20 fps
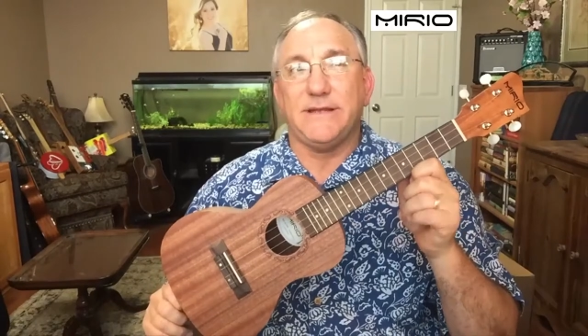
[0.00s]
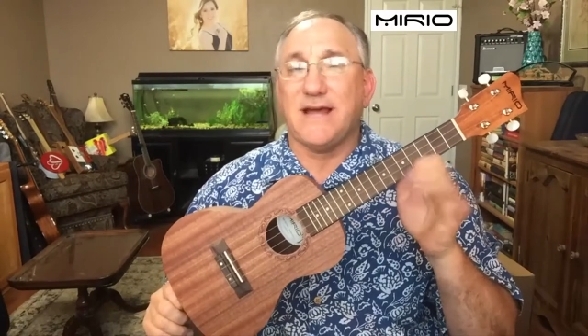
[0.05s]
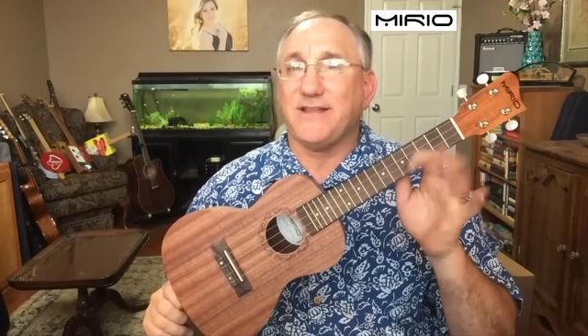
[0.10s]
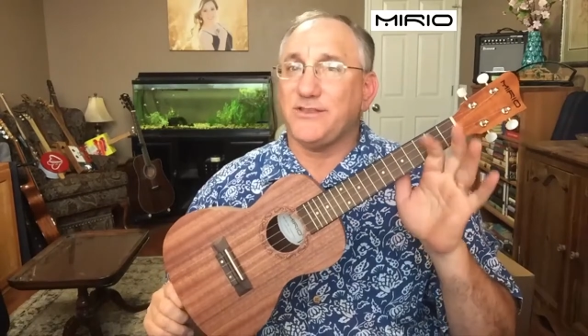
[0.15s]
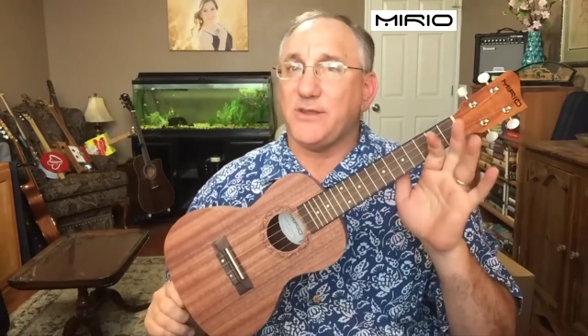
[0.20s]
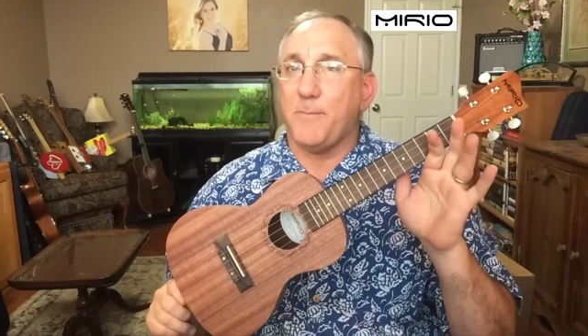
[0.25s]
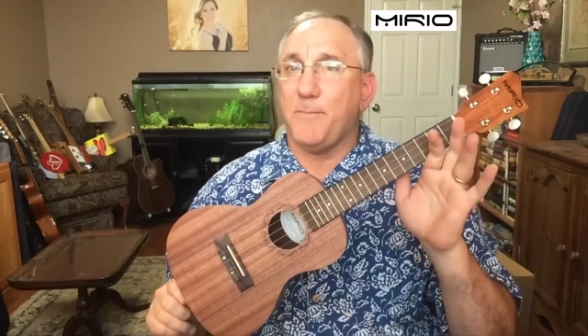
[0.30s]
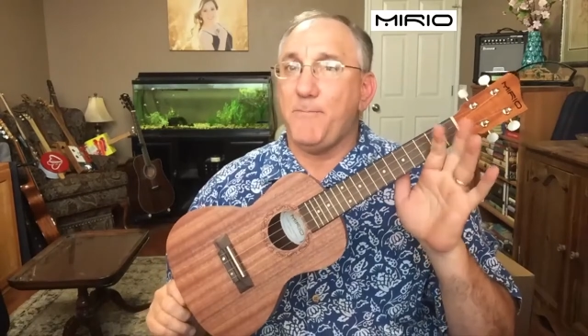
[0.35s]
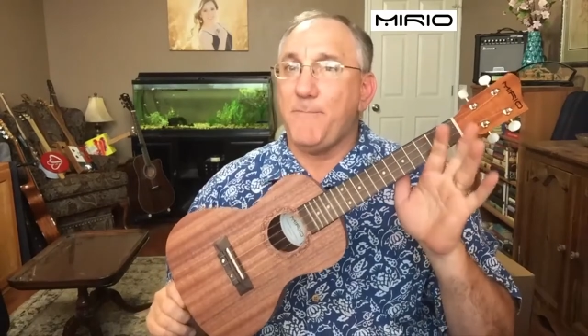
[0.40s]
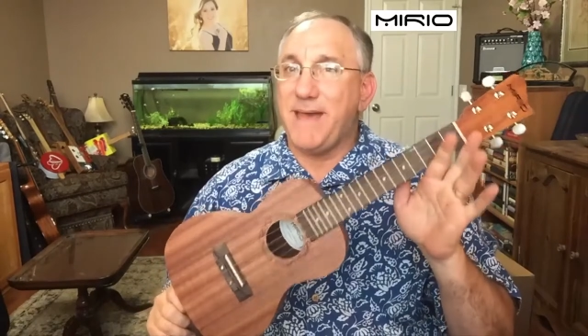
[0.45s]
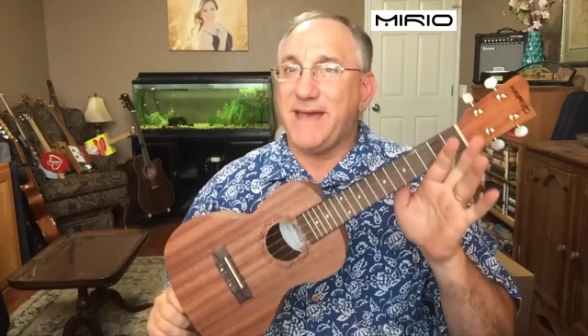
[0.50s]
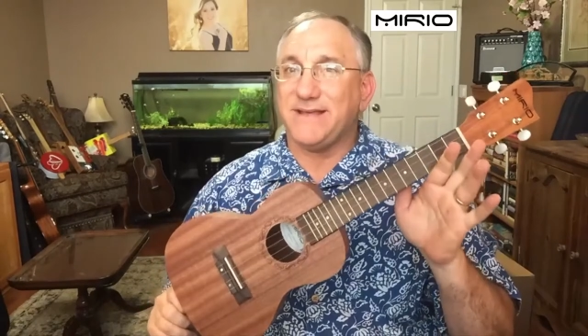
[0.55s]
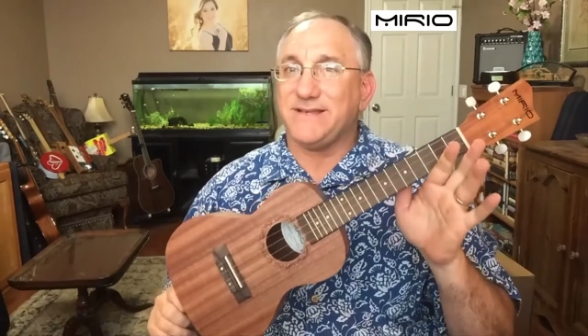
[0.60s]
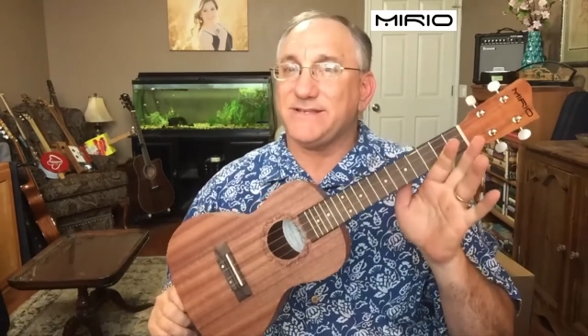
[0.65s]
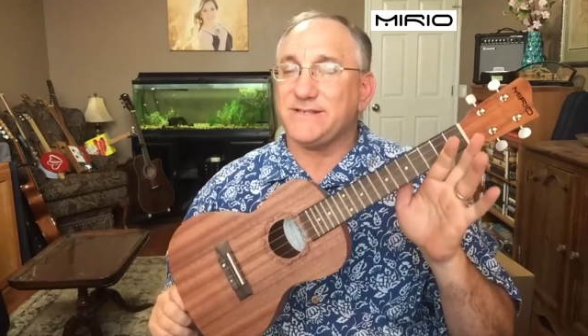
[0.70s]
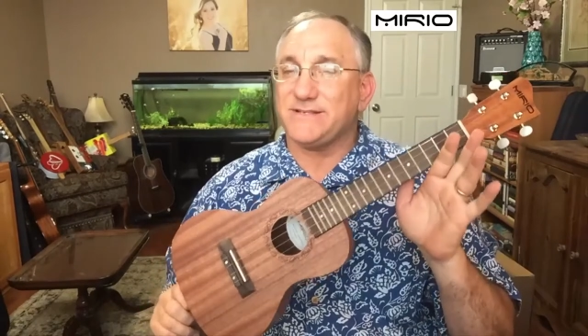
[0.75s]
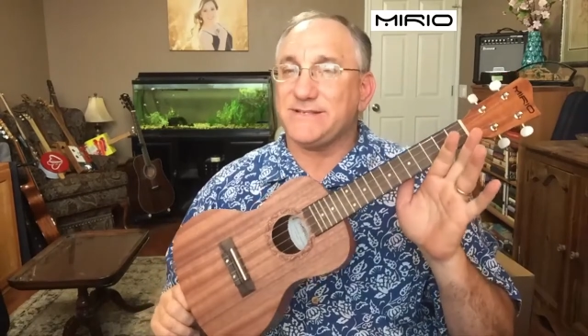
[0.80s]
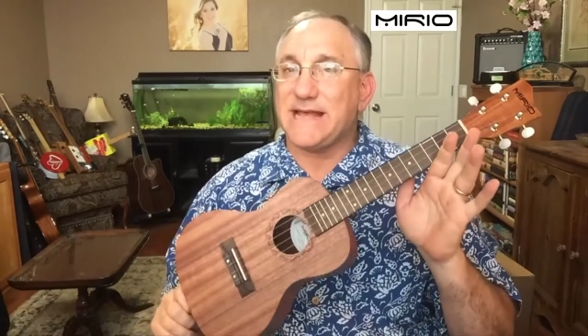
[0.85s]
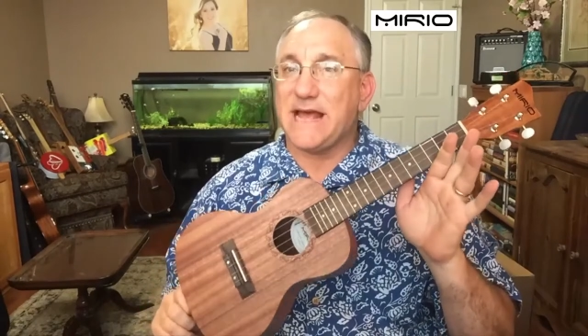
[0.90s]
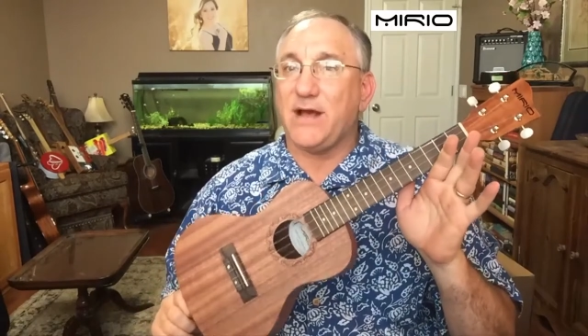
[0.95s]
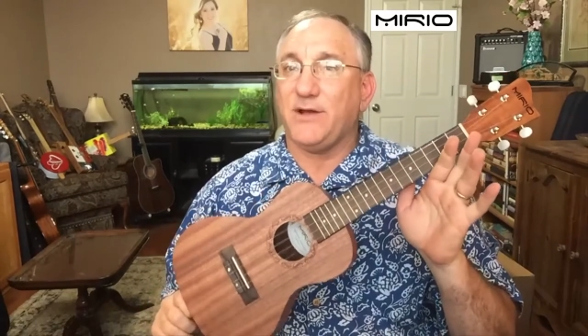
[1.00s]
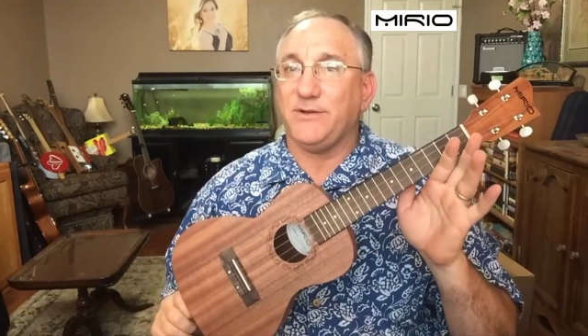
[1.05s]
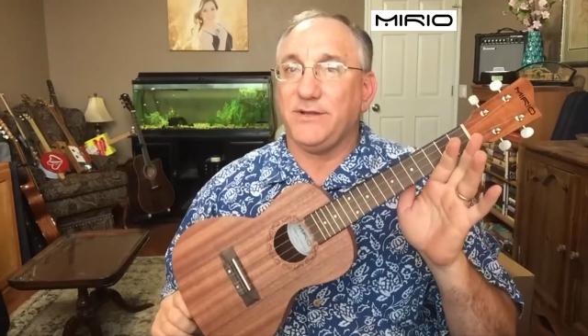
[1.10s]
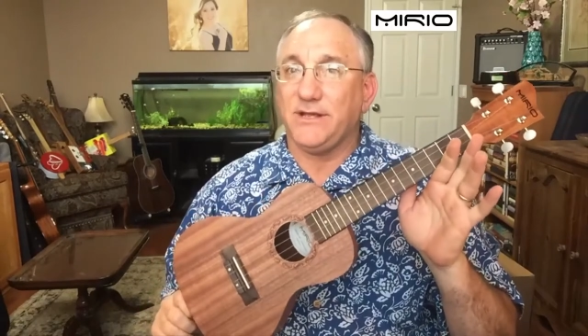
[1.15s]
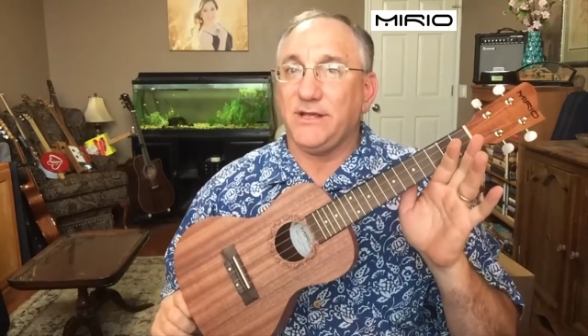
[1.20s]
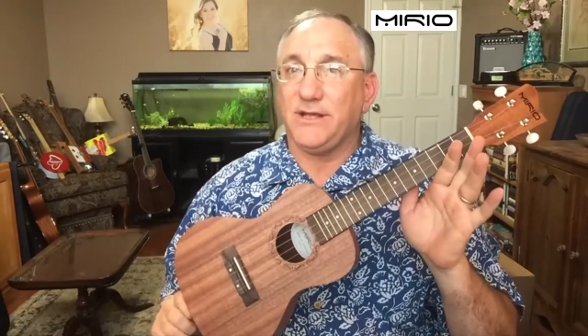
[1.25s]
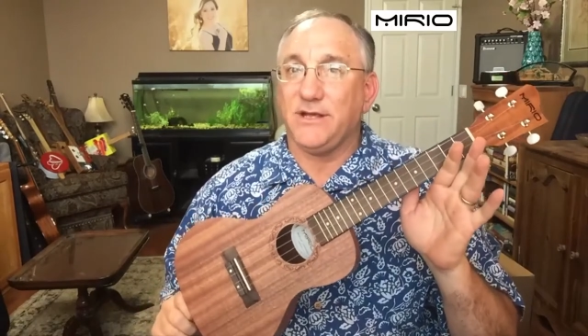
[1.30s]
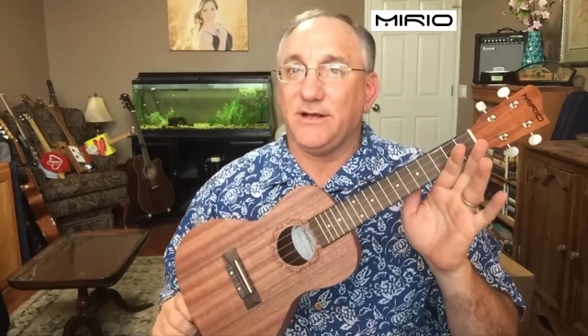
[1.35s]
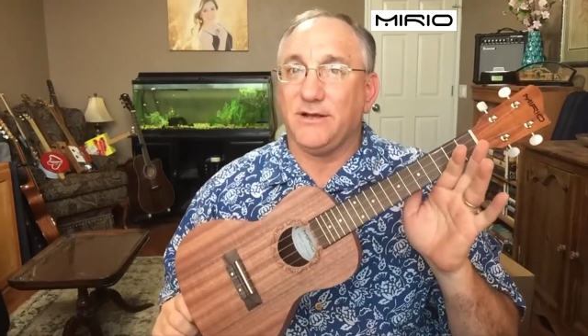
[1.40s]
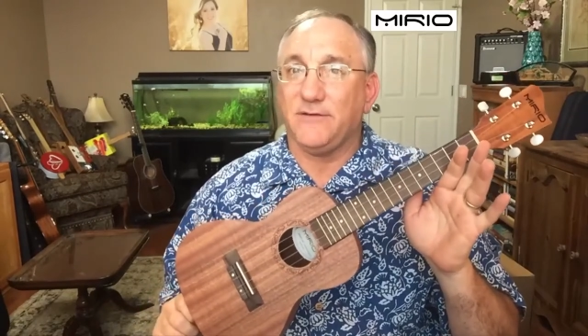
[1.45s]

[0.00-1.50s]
not the best sounding